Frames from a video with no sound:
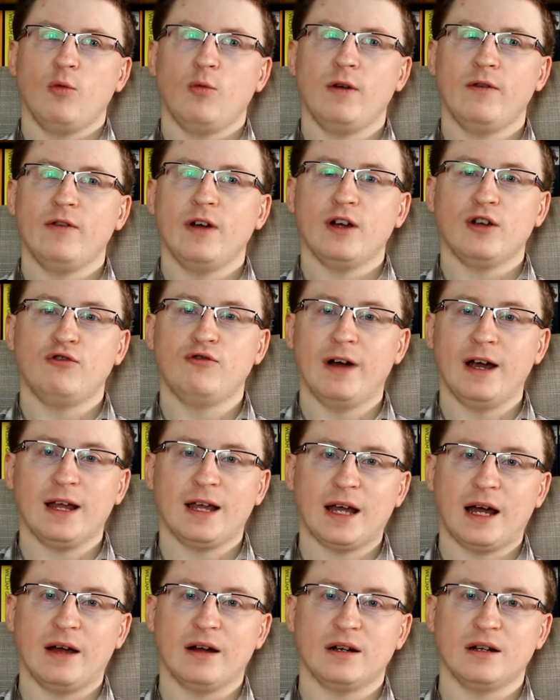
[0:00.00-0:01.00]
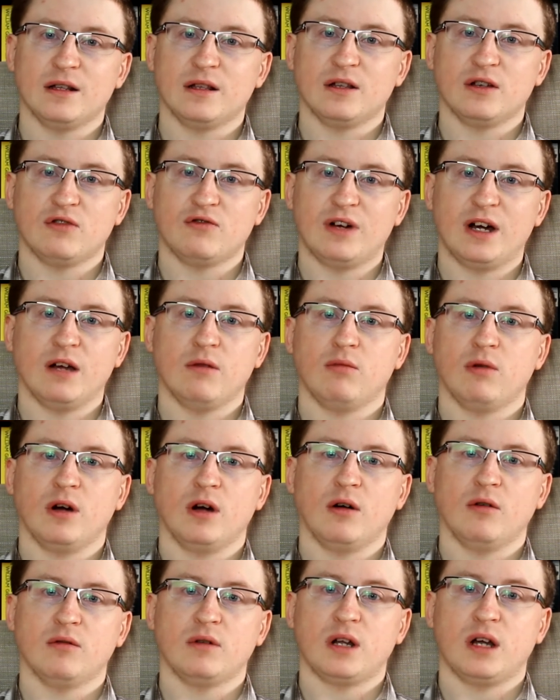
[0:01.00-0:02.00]
with great characters, great
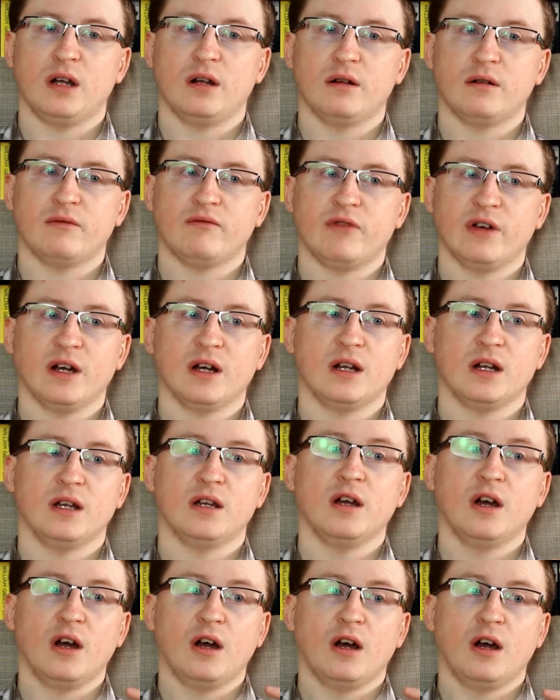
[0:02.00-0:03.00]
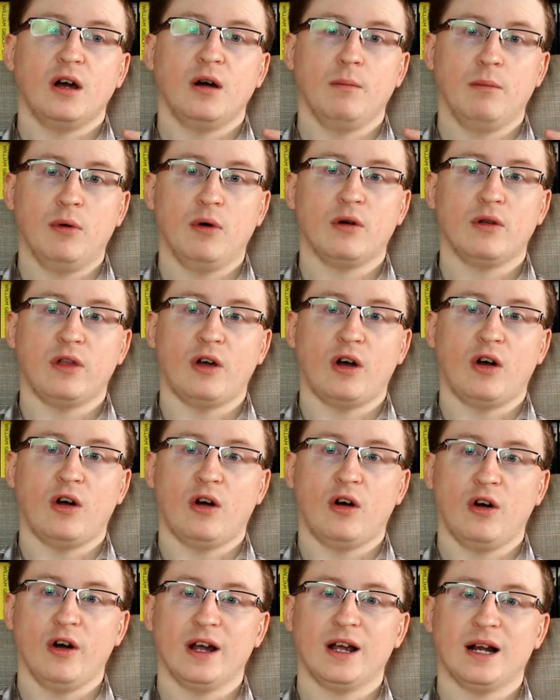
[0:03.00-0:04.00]
world, and frankly, a book that
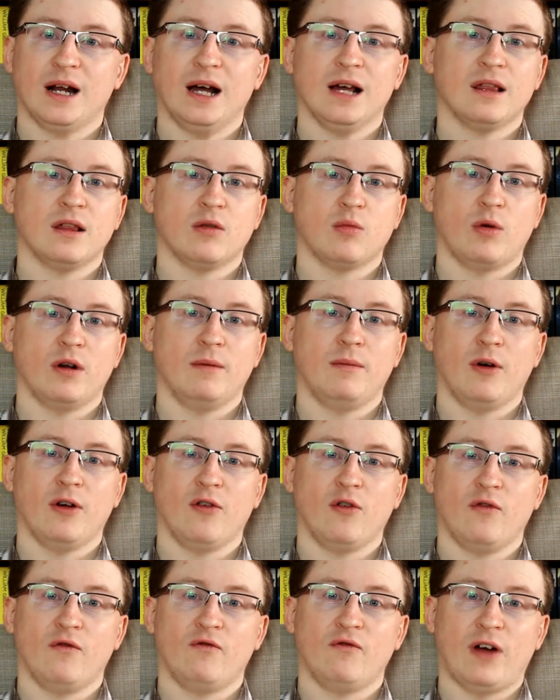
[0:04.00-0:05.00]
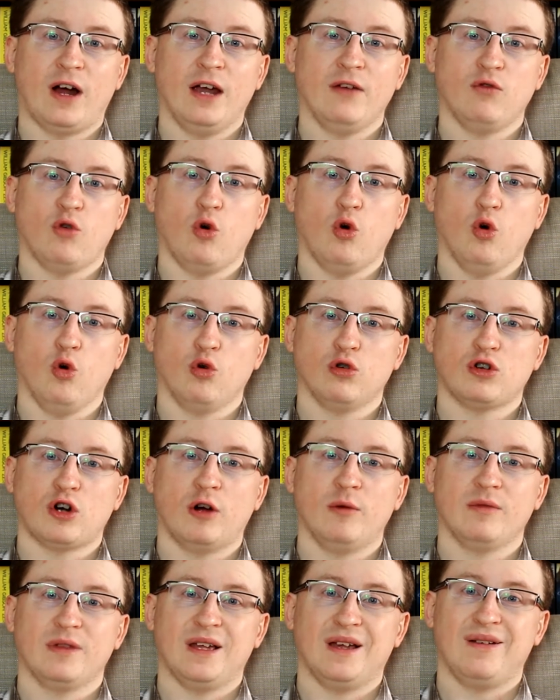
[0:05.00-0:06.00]
I class as one of my favourite
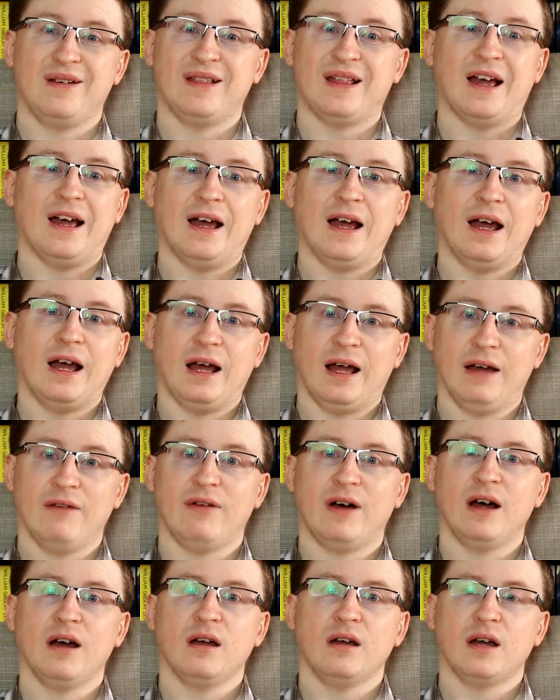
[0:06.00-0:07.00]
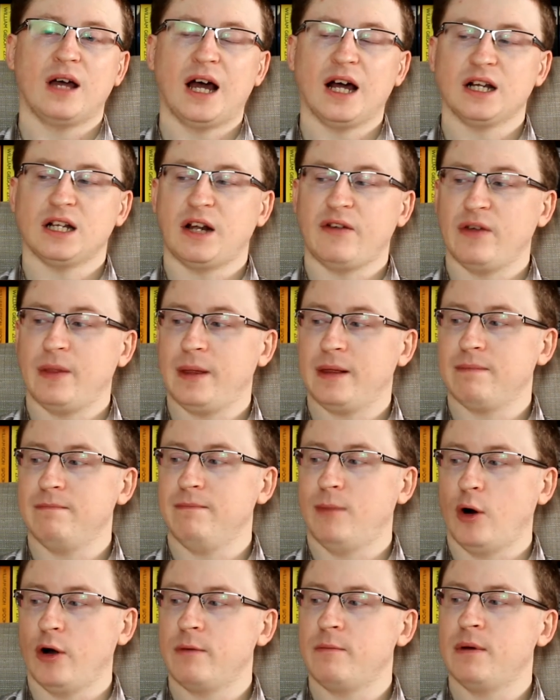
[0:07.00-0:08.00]
all-time series ever. Actually, I think this
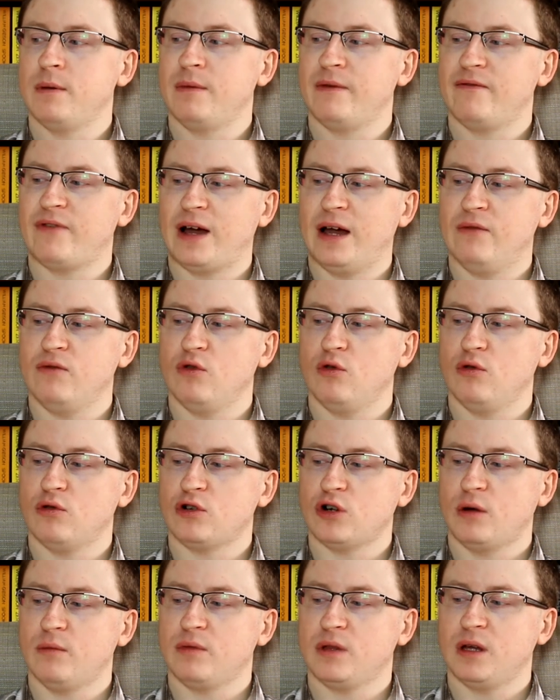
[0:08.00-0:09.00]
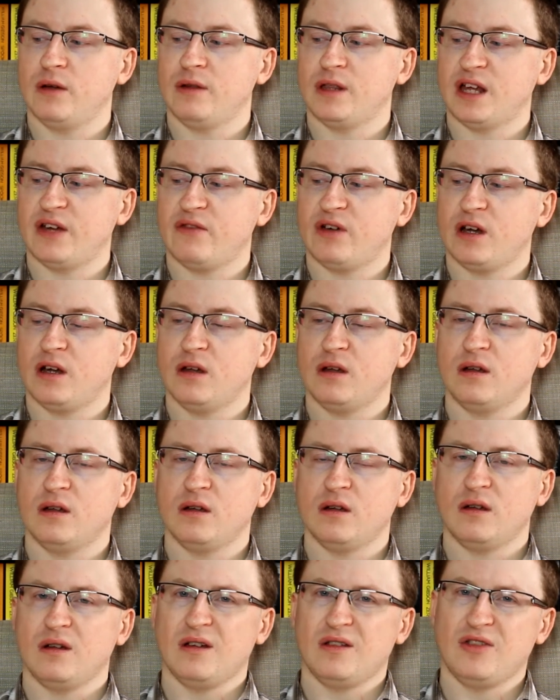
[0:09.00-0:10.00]
might be my favourite all-time series ever.
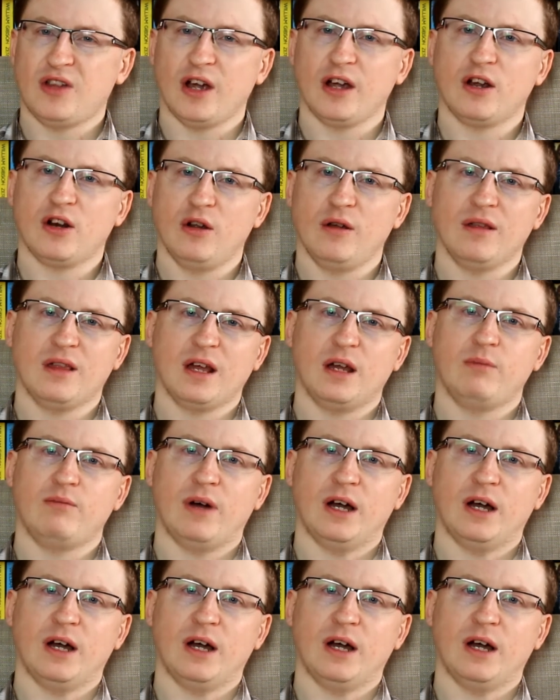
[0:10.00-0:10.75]
Not including Terry